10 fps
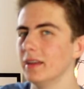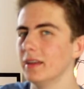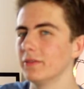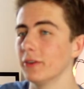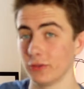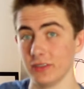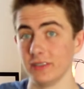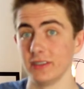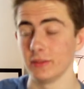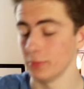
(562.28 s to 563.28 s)
focusing
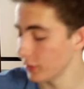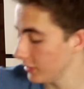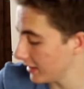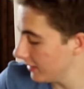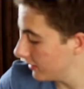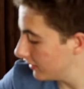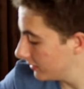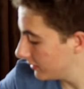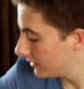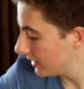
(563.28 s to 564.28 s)
system, so it didn't
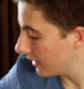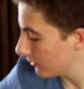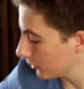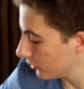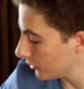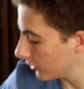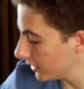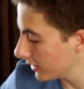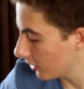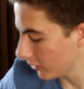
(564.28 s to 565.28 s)
have
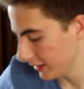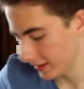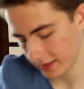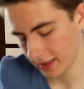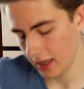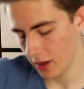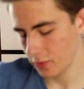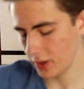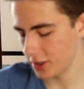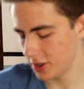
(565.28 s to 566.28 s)
ultrasonic on it,
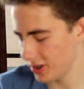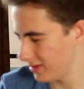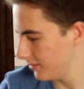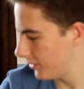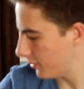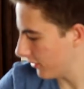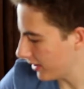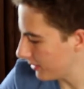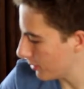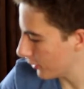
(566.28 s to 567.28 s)
which, to be
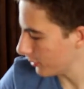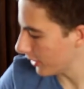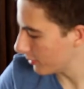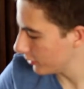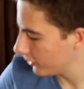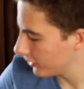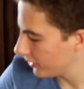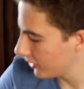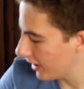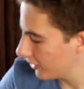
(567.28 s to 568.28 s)
fair, didn't bother me that much, because
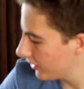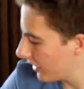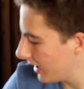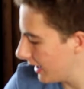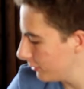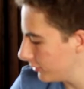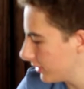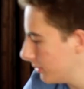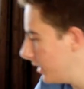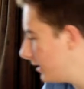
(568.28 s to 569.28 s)
it's not actually that loud.
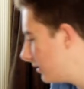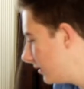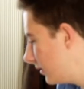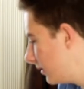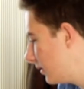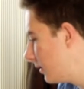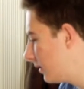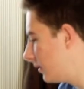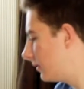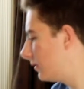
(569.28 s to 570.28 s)
I mean,
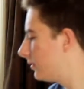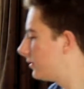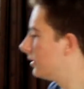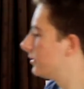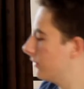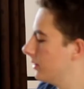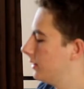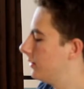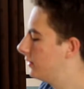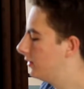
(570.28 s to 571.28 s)
let's give it a
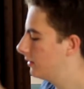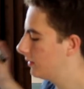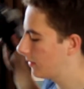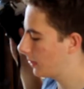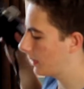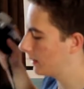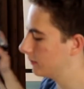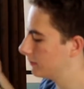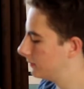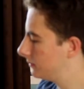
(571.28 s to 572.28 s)
listen.
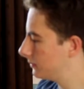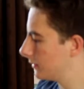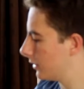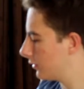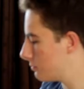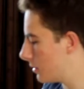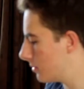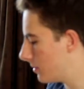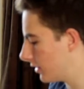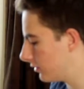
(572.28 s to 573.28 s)
I'll just pop
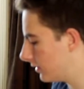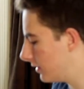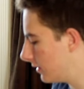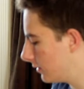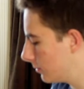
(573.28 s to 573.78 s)
the batteries in this